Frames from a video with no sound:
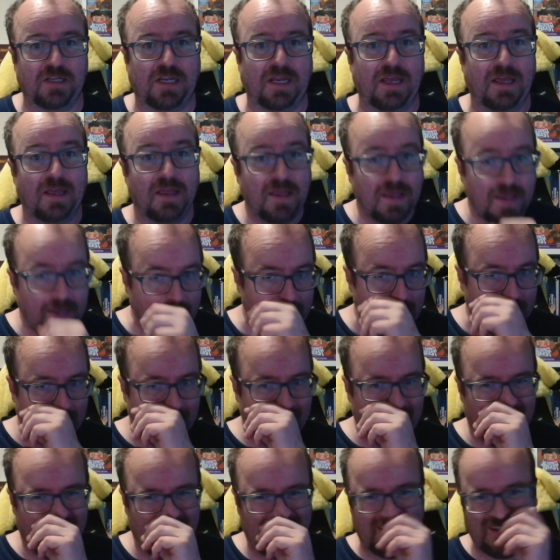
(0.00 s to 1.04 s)
here.
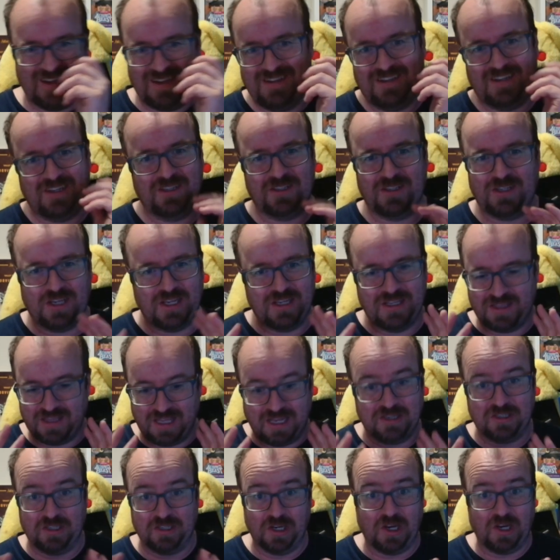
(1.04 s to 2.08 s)

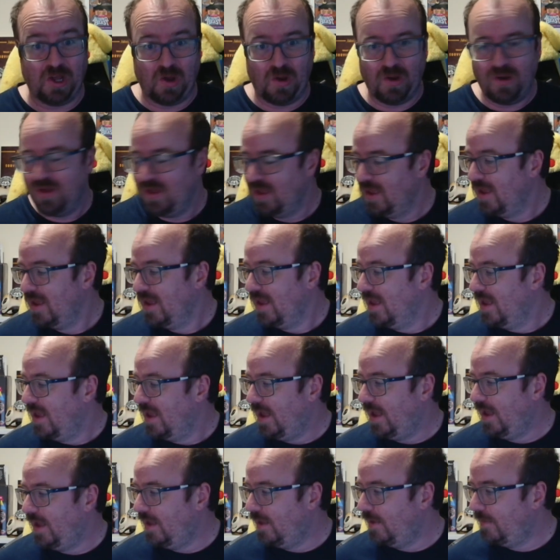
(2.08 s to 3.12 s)
There's a lot.
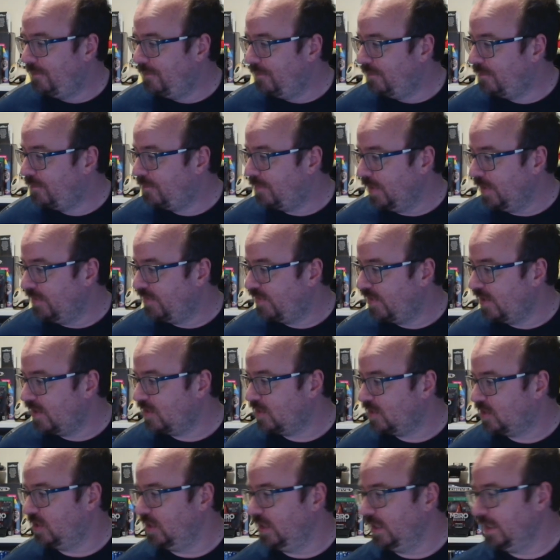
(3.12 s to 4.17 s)
But
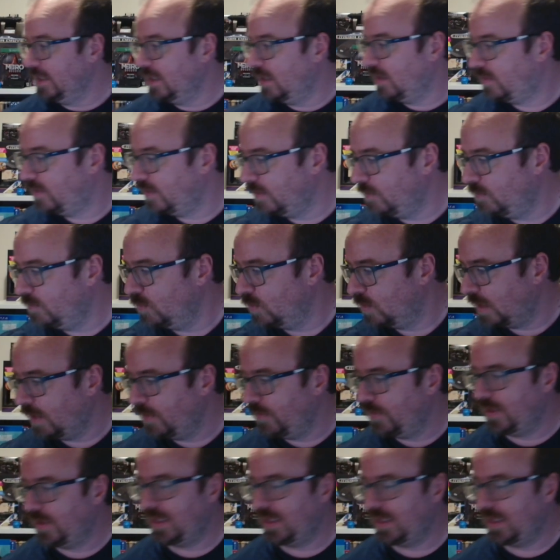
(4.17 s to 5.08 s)
firstly, I think we'll go with